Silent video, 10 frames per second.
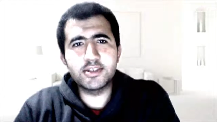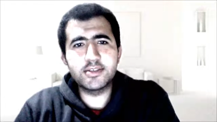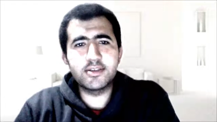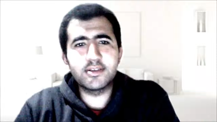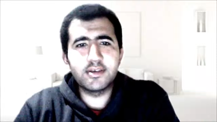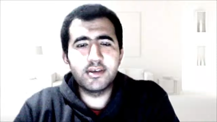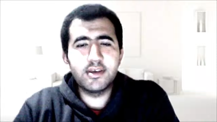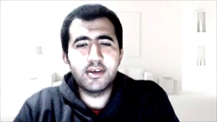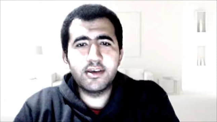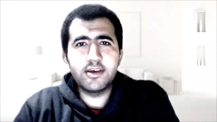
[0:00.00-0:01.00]

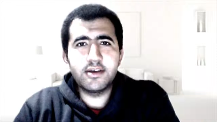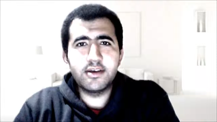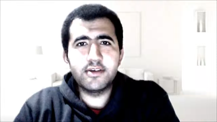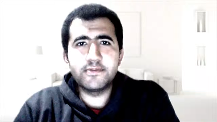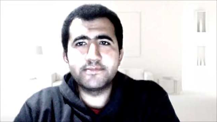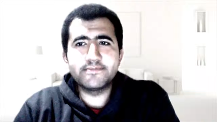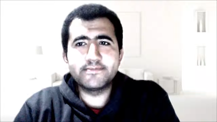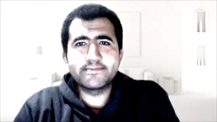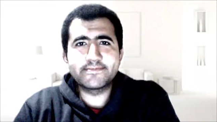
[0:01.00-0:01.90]
Nobody speaks.